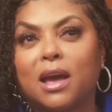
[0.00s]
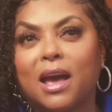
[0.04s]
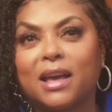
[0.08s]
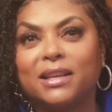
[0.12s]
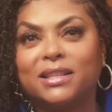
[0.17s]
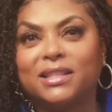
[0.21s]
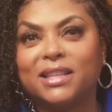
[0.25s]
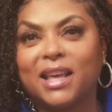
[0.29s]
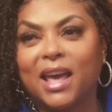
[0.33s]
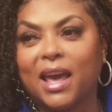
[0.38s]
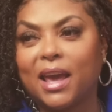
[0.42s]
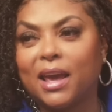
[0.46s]
I
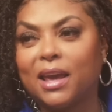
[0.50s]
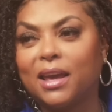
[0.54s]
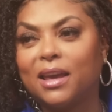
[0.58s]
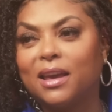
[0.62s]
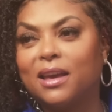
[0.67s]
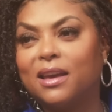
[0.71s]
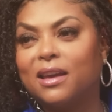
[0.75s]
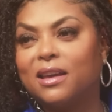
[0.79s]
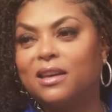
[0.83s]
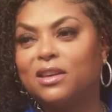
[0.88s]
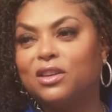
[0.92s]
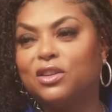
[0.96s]
say.
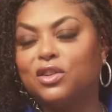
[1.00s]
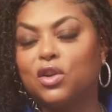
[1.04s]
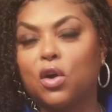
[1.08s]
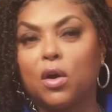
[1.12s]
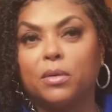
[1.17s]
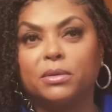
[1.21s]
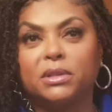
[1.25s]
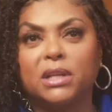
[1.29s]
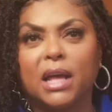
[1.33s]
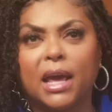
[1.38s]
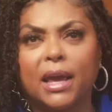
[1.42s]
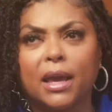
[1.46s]
You know, I
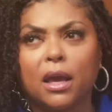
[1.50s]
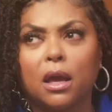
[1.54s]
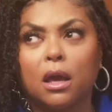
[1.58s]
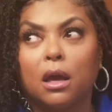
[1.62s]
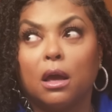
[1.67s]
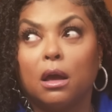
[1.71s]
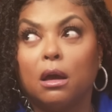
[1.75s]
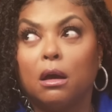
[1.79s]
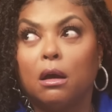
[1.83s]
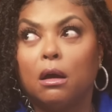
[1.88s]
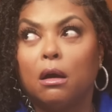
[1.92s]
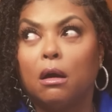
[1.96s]
was like,
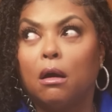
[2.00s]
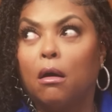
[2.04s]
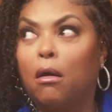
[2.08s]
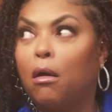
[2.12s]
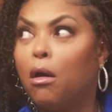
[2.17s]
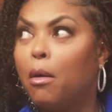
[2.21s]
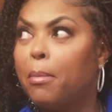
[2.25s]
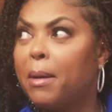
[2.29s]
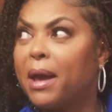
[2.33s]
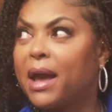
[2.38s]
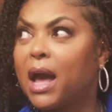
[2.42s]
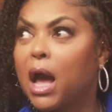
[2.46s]

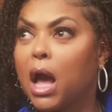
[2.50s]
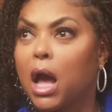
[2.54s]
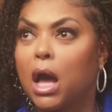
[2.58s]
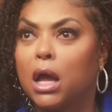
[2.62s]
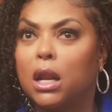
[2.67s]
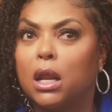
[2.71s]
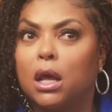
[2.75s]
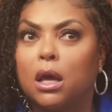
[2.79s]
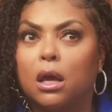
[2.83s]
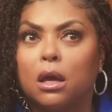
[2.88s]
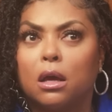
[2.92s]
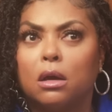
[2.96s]
oh my god,
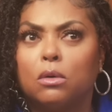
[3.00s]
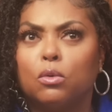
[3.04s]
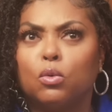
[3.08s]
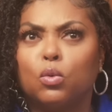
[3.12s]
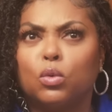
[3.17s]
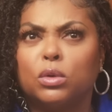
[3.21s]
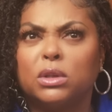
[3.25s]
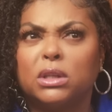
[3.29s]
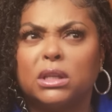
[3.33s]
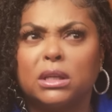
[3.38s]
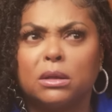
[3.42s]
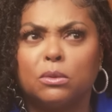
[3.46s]

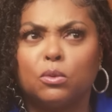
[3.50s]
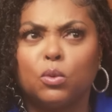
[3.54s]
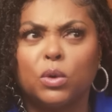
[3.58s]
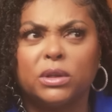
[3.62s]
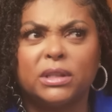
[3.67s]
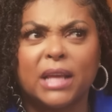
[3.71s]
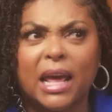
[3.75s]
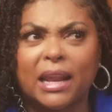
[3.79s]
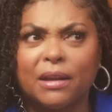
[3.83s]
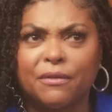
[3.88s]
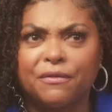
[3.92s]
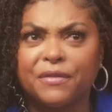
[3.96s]
was
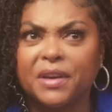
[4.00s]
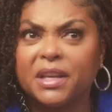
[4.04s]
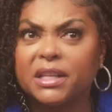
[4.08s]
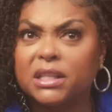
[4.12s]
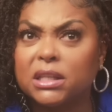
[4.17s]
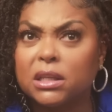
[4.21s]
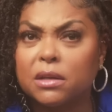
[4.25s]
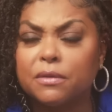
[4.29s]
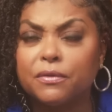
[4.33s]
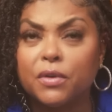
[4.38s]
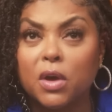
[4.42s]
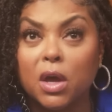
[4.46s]
that
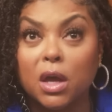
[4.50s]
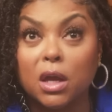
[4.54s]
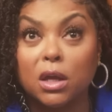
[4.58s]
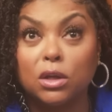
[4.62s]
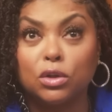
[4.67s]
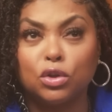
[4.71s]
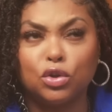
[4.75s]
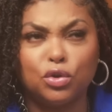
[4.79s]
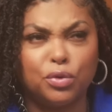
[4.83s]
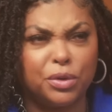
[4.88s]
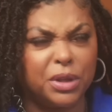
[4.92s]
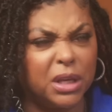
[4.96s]
offensive?
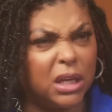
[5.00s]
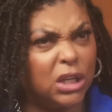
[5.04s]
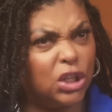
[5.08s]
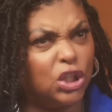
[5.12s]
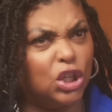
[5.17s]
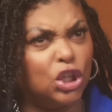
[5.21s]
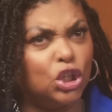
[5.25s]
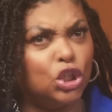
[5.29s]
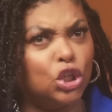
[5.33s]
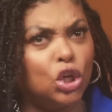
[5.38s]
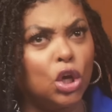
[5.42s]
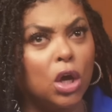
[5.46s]
Do you think
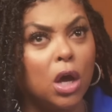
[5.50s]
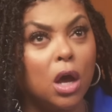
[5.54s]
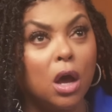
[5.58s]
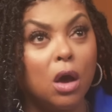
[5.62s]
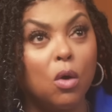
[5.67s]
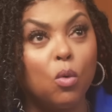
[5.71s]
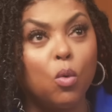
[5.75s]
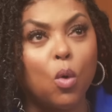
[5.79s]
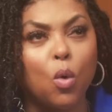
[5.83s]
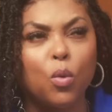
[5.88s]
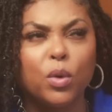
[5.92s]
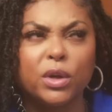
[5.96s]
she took?
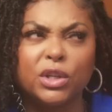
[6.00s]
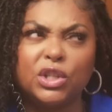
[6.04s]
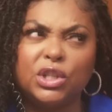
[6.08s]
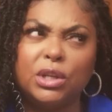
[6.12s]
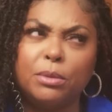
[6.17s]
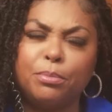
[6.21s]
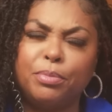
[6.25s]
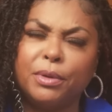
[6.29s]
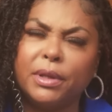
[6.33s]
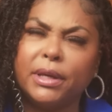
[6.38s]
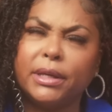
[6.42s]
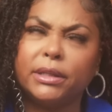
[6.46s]
Well, when she
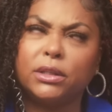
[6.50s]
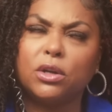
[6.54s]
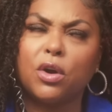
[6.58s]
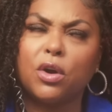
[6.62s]
blinked